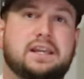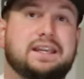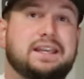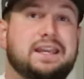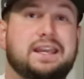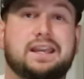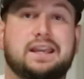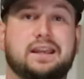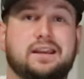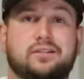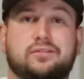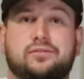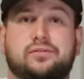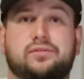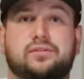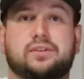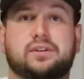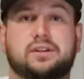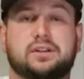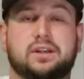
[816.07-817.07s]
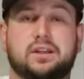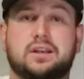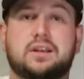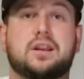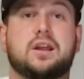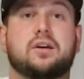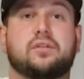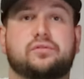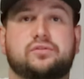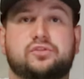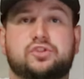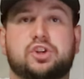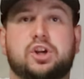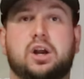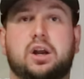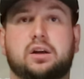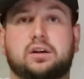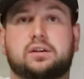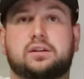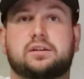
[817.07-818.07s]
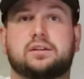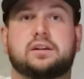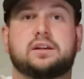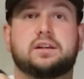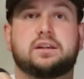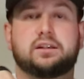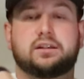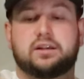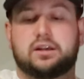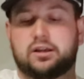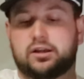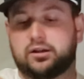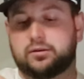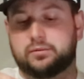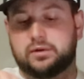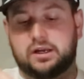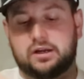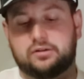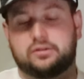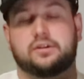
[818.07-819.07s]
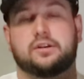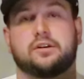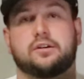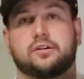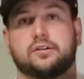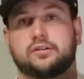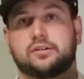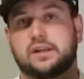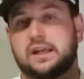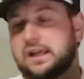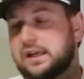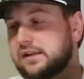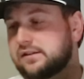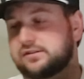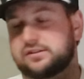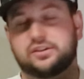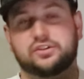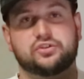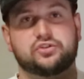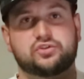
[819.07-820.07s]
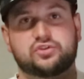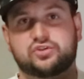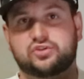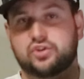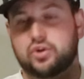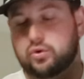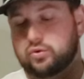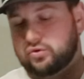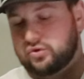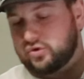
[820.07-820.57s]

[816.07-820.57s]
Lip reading: Can't have enough chalk. Out here, hands get so